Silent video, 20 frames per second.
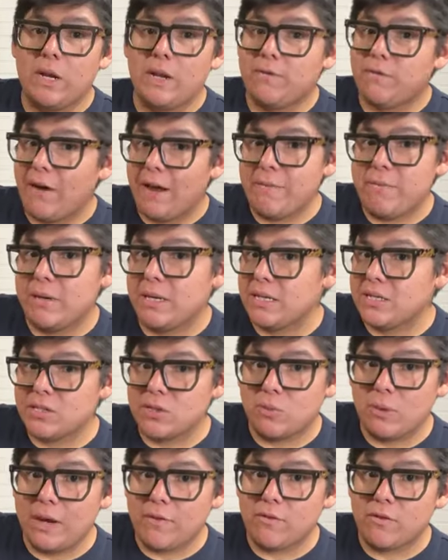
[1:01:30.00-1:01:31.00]
45
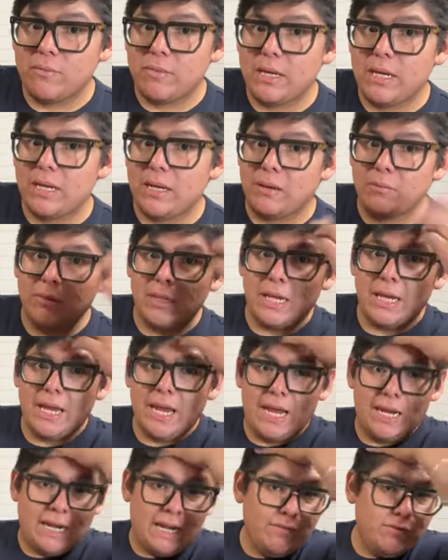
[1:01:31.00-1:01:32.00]
minutes away from me, and
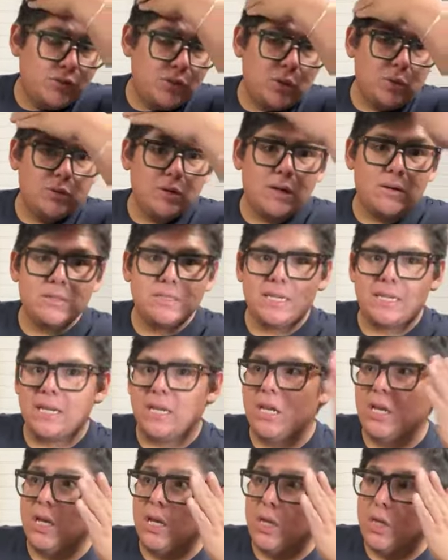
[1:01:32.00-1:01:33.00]
I've told her, I
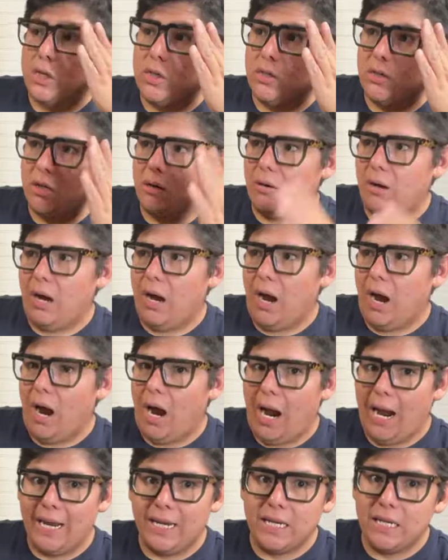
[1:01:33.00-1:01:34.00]
was like,
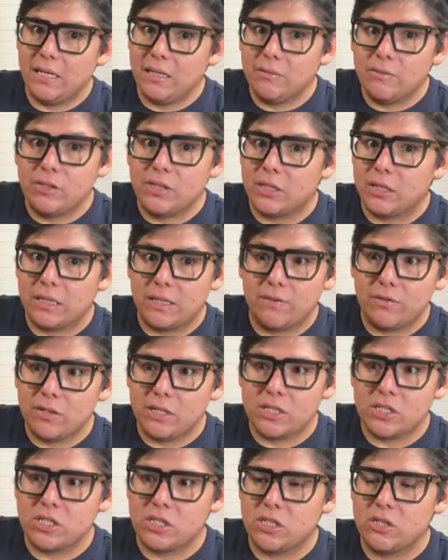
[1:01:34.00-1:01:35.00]
I can
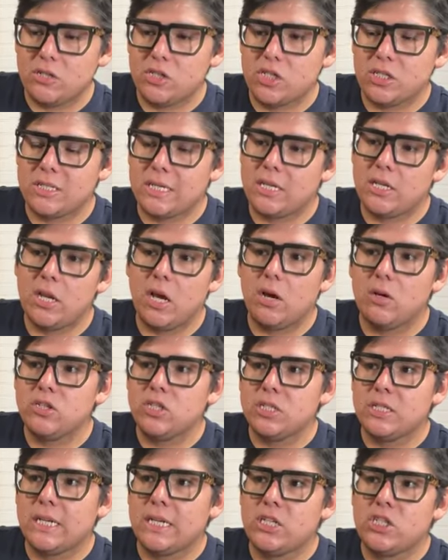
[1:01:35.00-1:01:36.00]
deliver this to you. She's like,
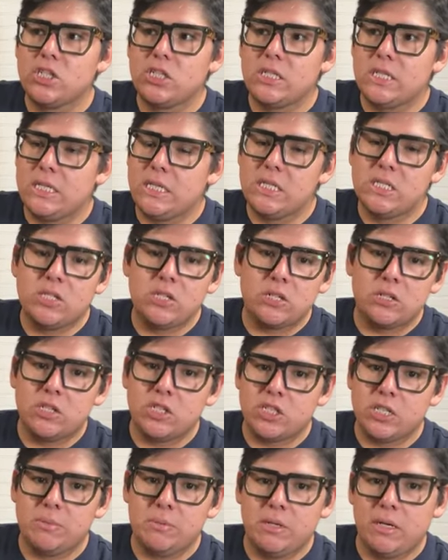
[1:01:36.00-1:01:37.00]
no, she's like, it's just
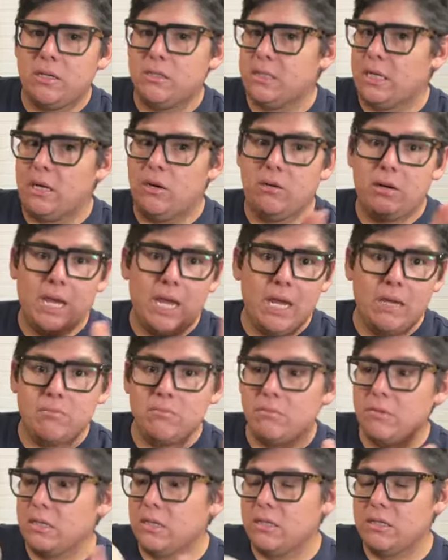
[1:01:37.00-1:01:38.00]
easier to ship it. And I was like,
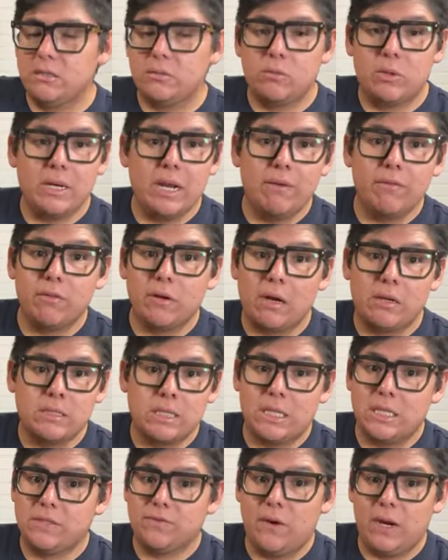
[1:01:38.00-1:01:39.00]
okay,
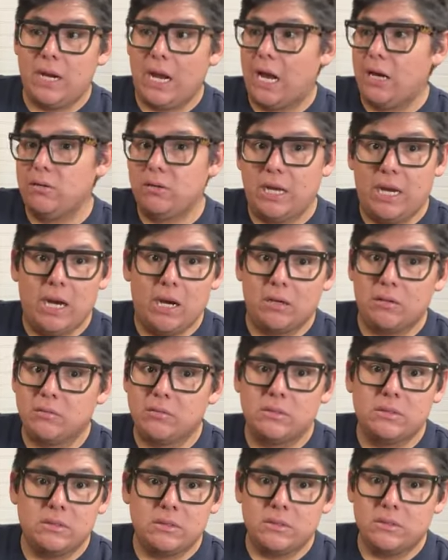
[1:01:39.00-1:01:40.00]
whatever. I was like, that's fine, I don't
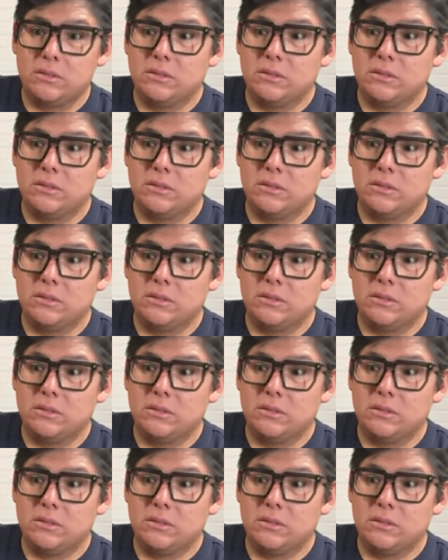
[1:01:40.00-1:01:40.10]
care.